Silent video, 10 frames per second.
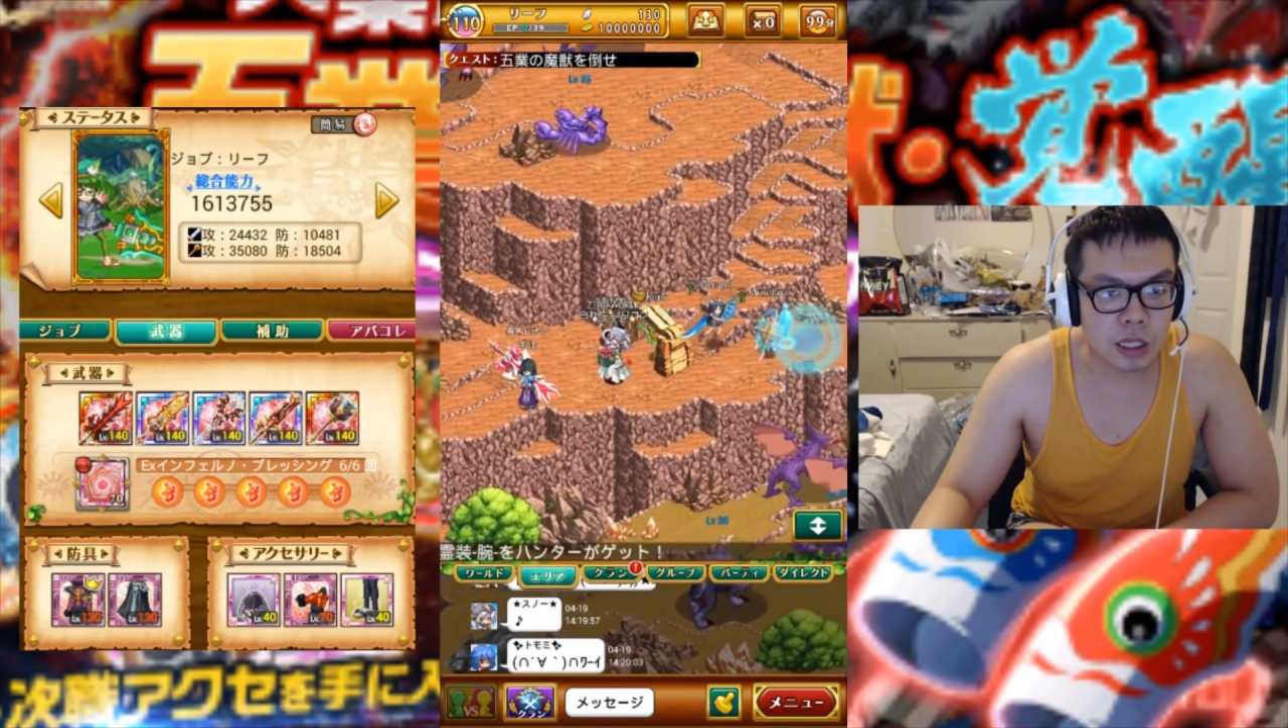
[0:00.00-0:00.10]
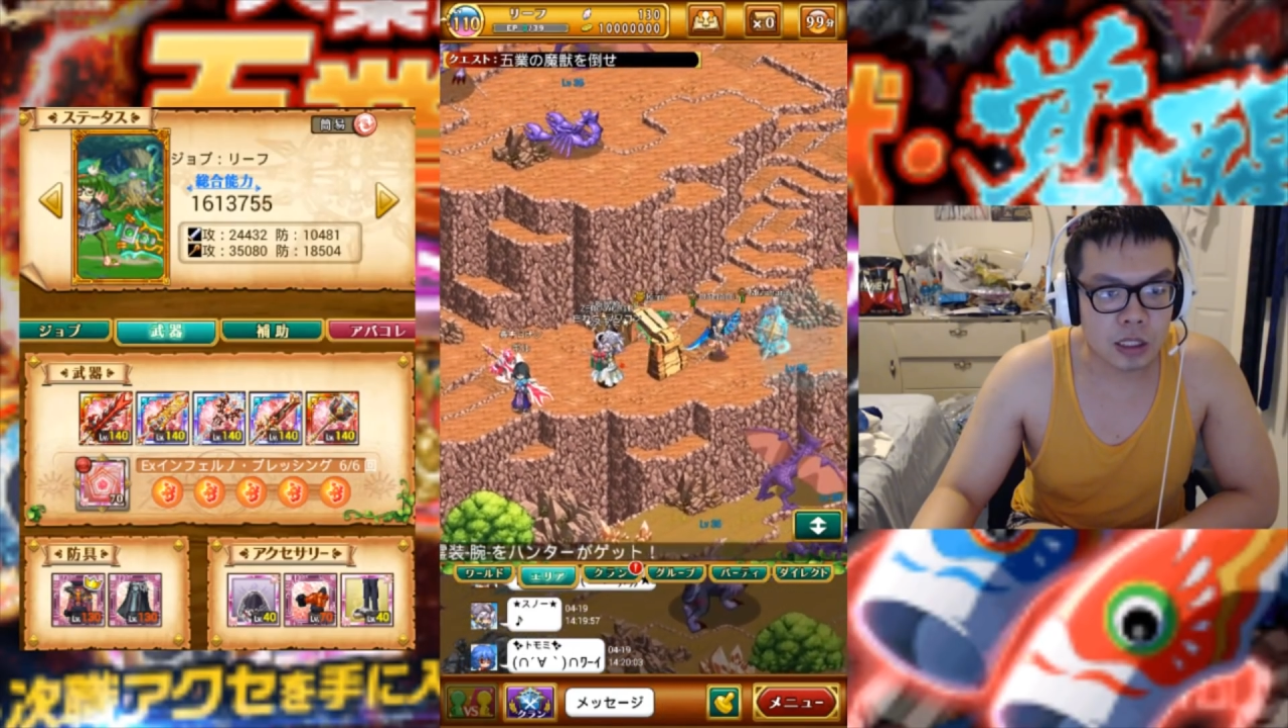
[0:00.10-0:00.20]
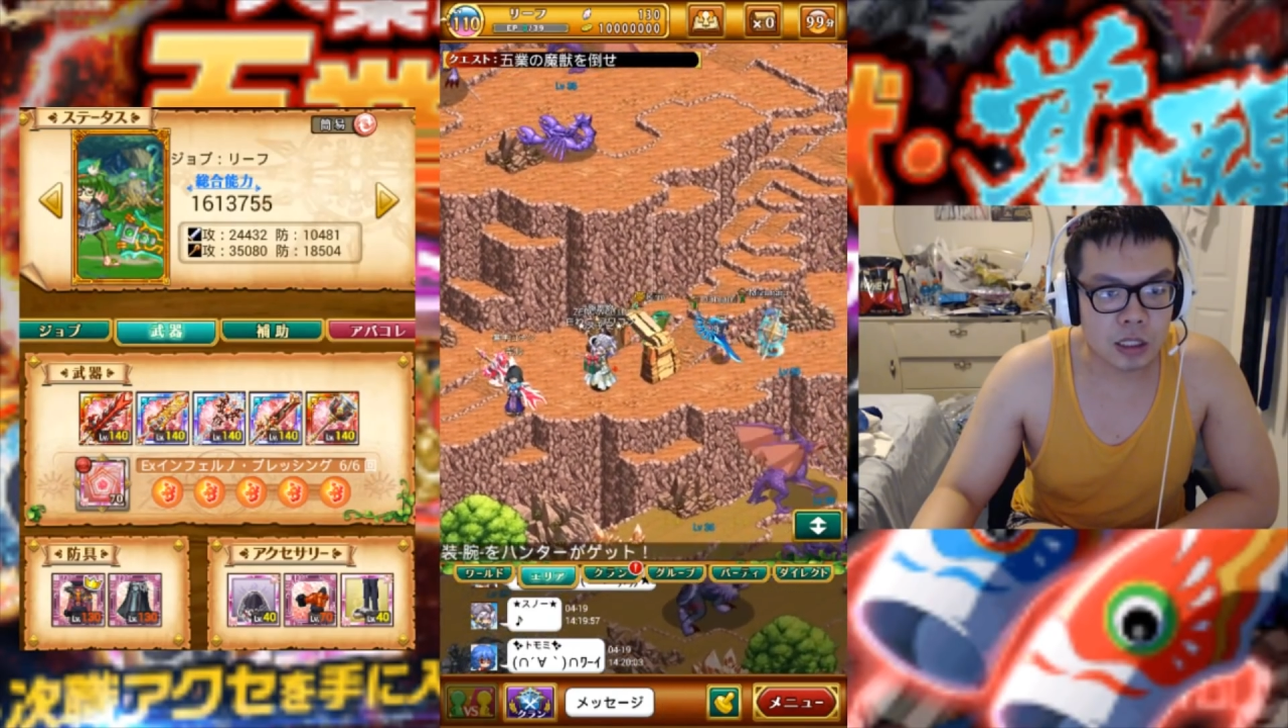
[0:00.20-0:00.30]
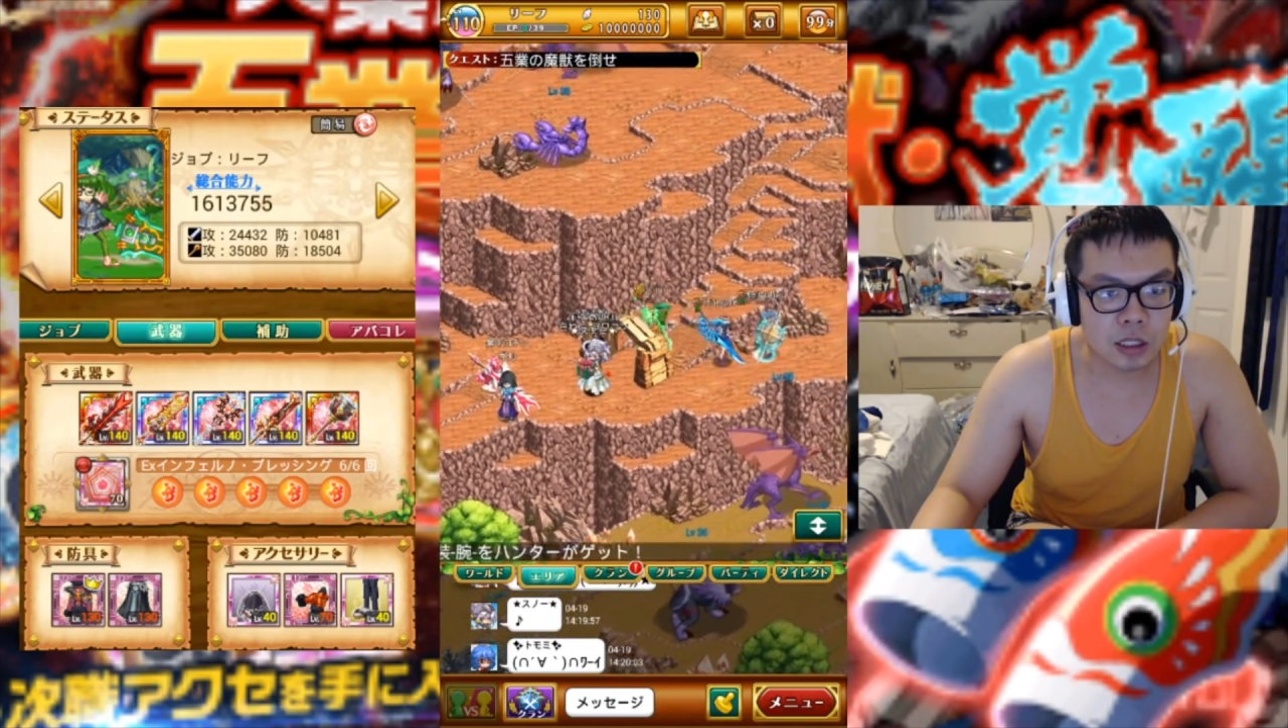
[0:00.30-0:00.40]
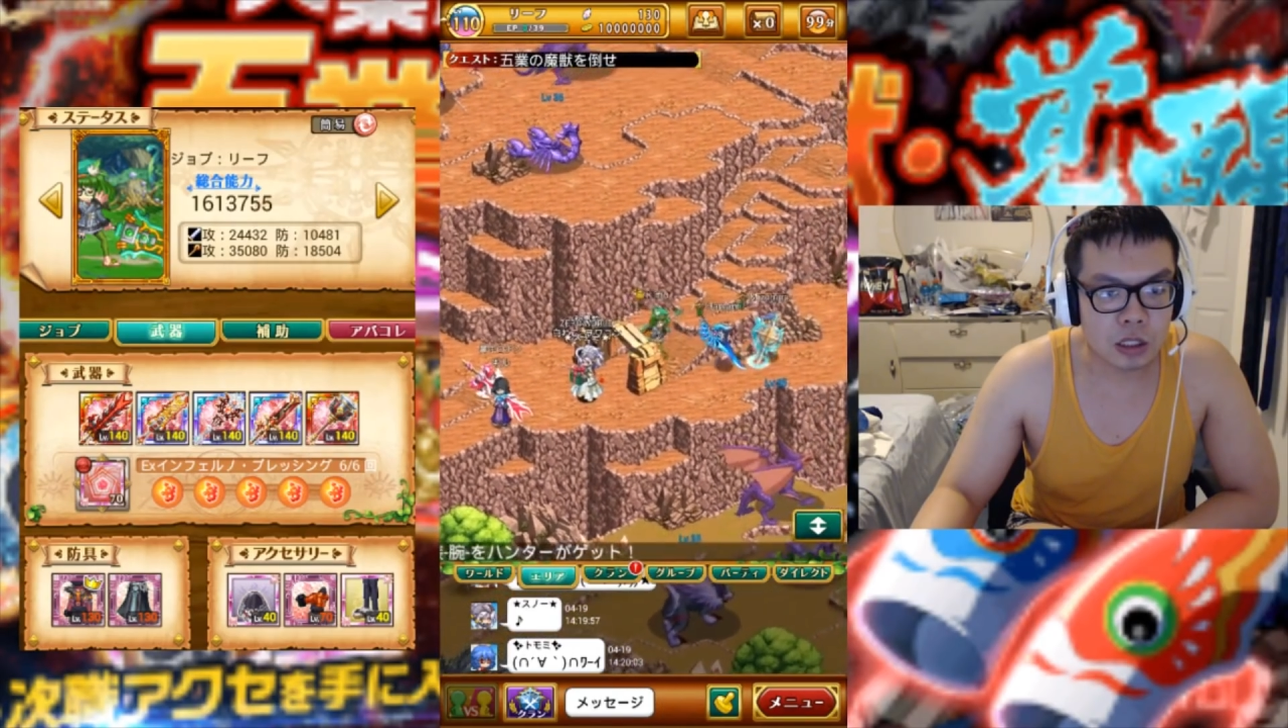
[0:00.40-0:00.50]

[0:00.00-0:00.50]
lets us,